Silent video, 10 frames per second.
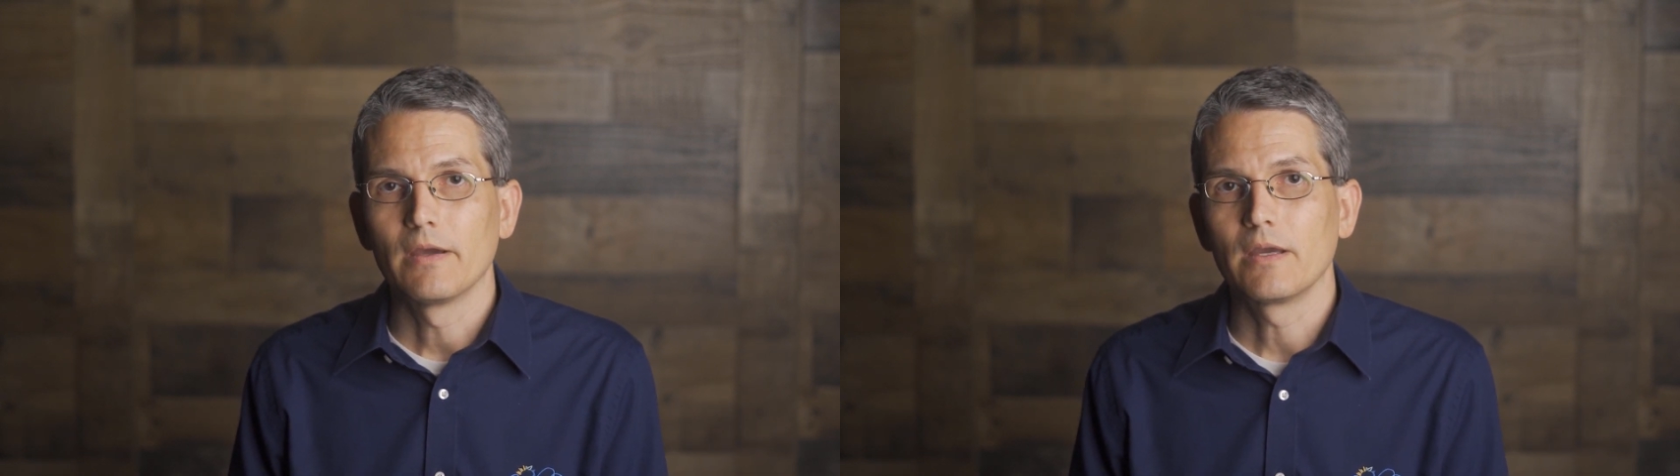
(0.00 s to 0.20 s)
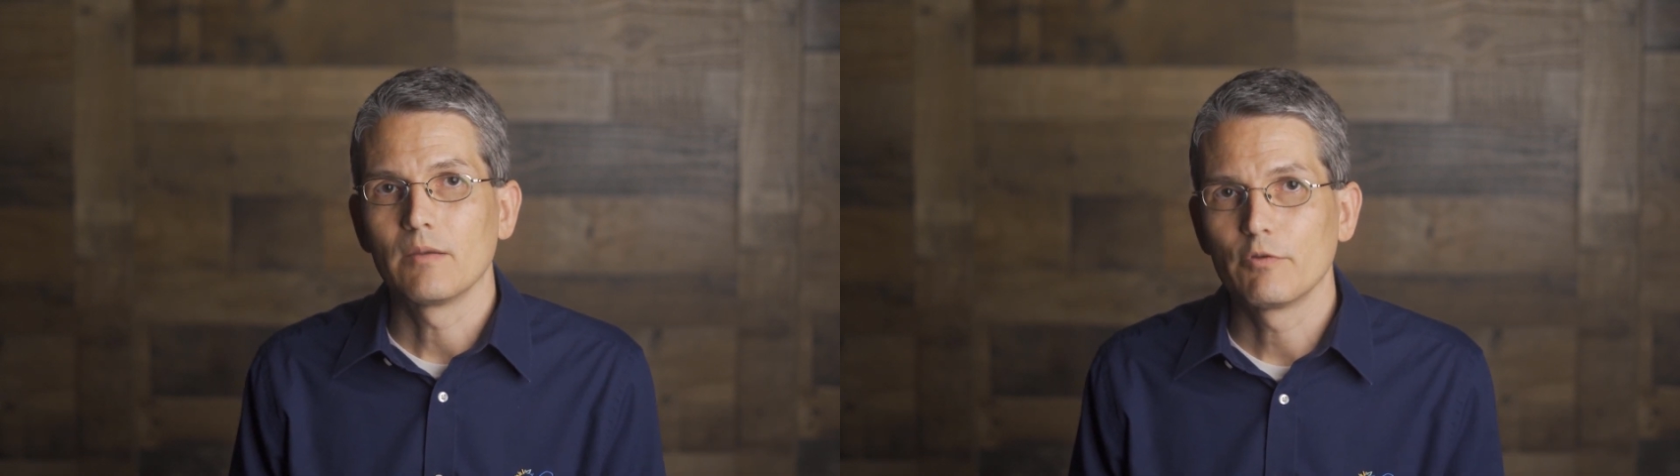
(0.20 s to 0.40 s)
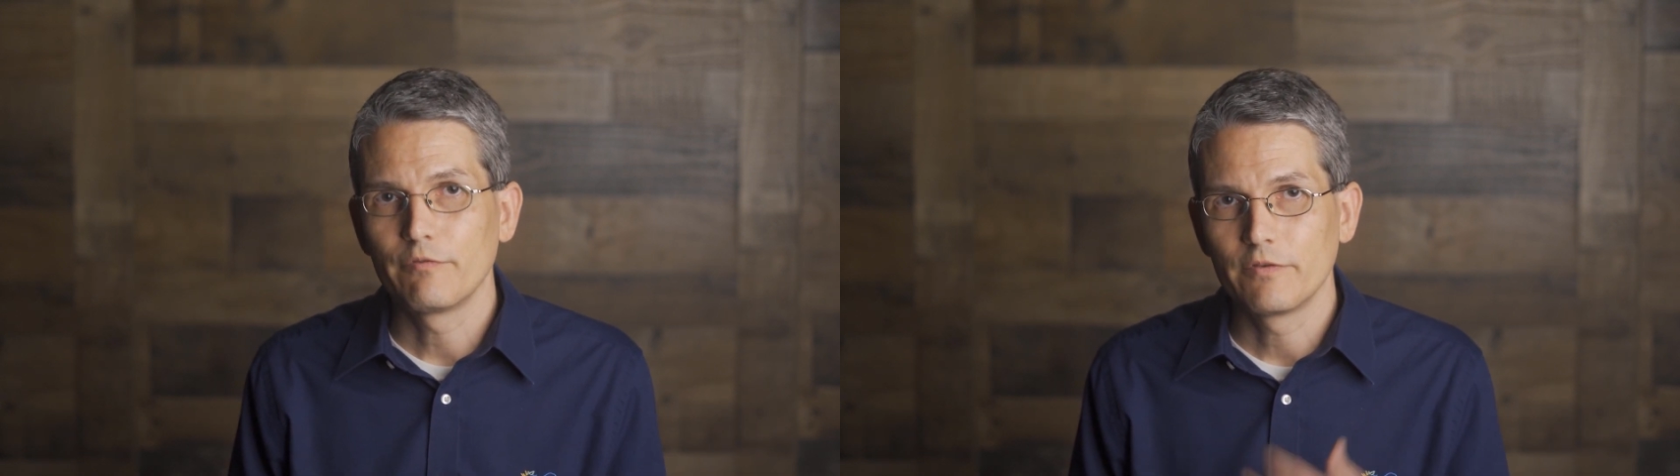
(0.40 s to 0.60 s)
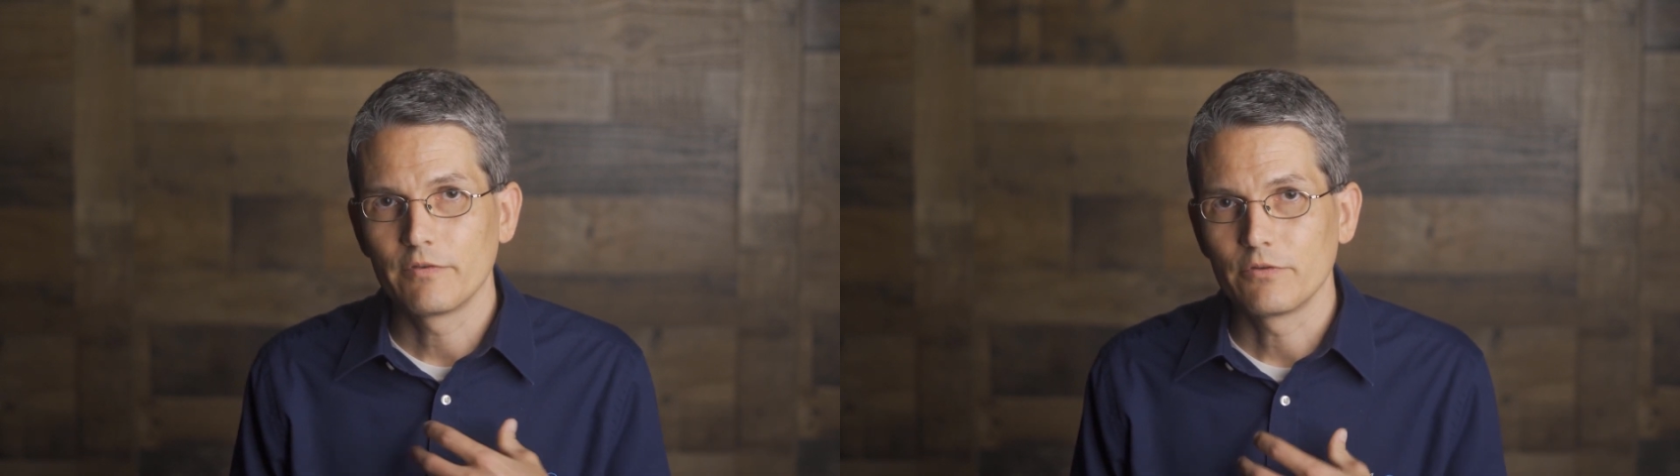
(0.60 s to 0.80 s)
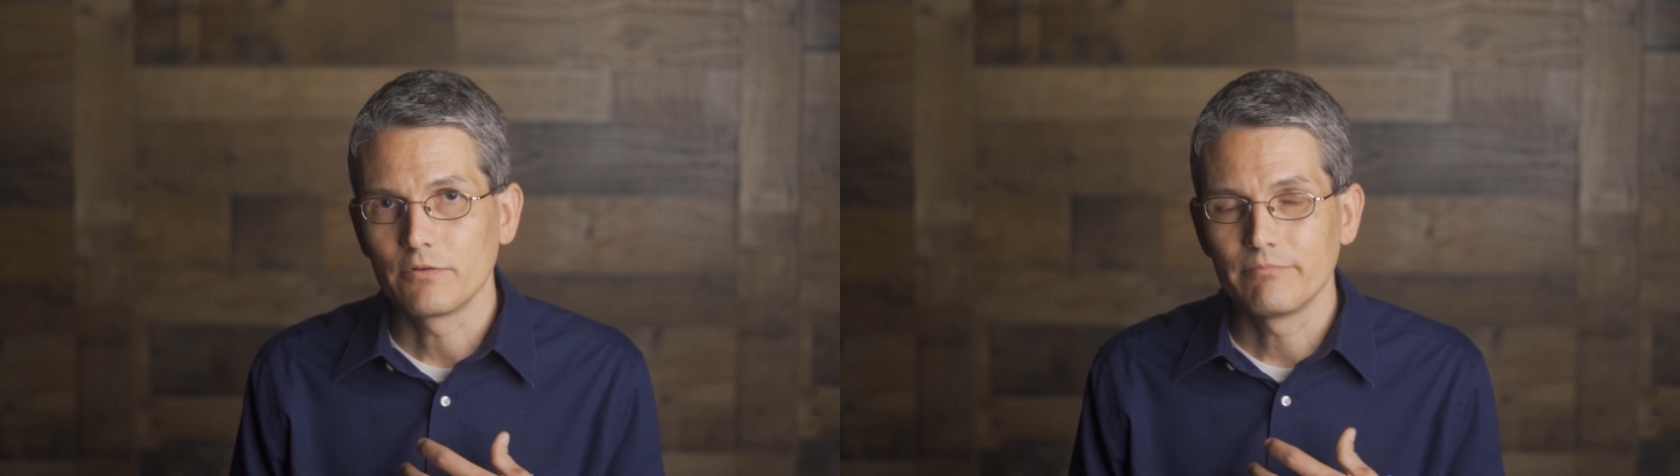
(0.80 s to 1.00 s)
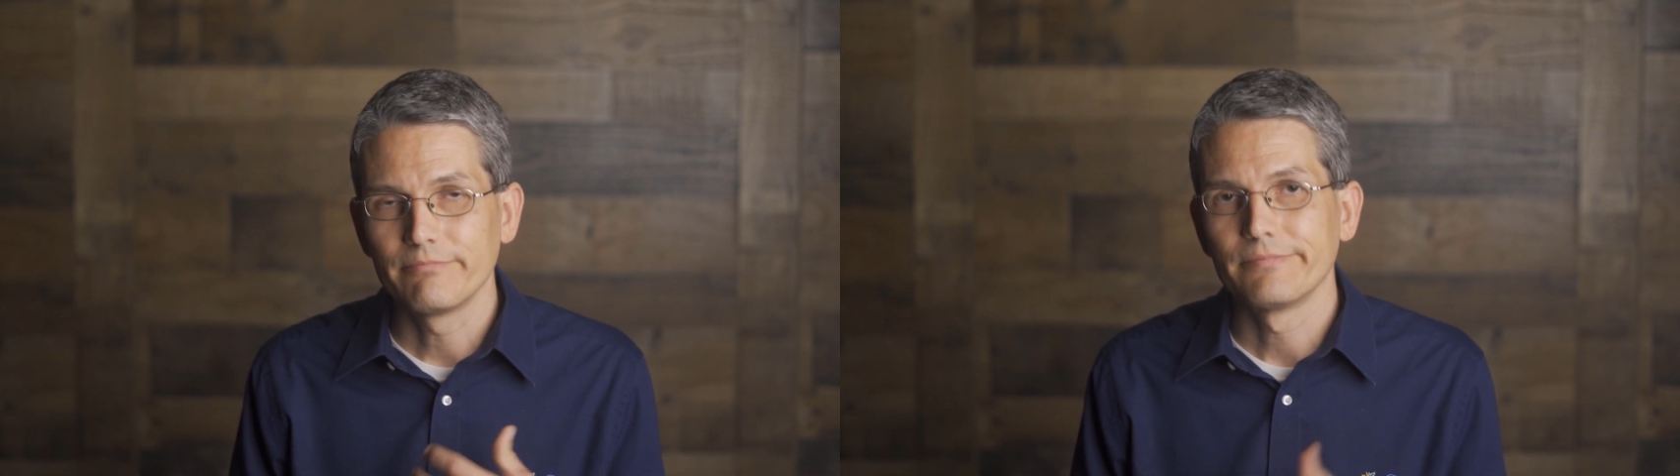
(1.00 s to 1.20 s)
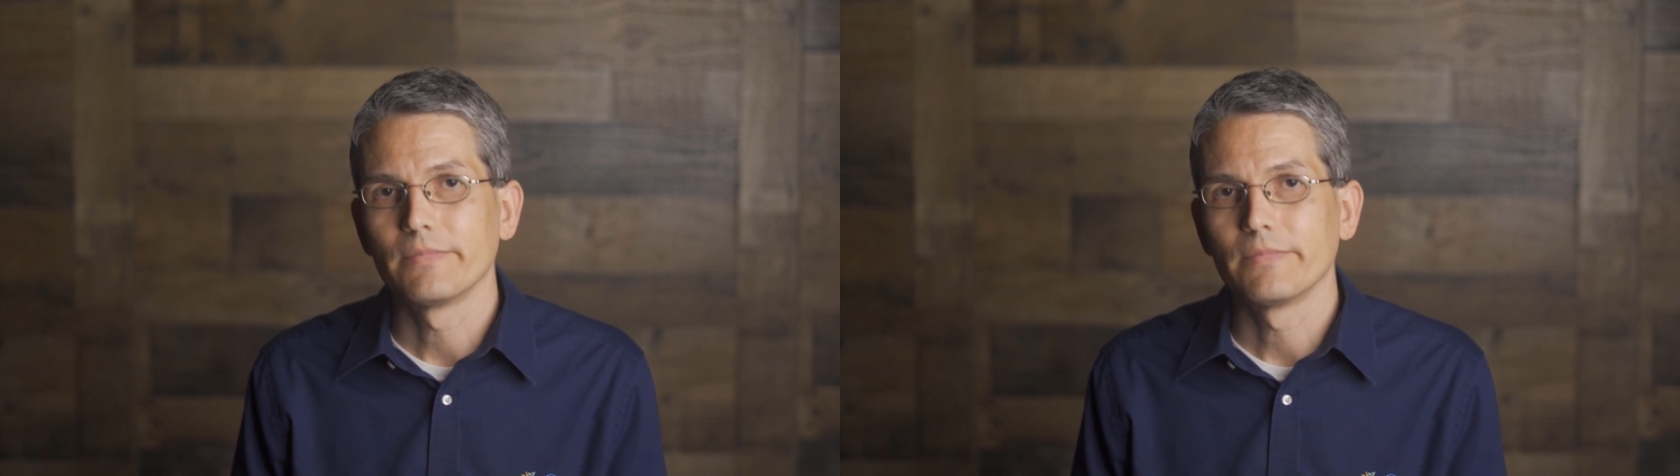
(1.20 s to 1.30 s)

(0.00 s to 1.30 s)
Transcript: I am a physician.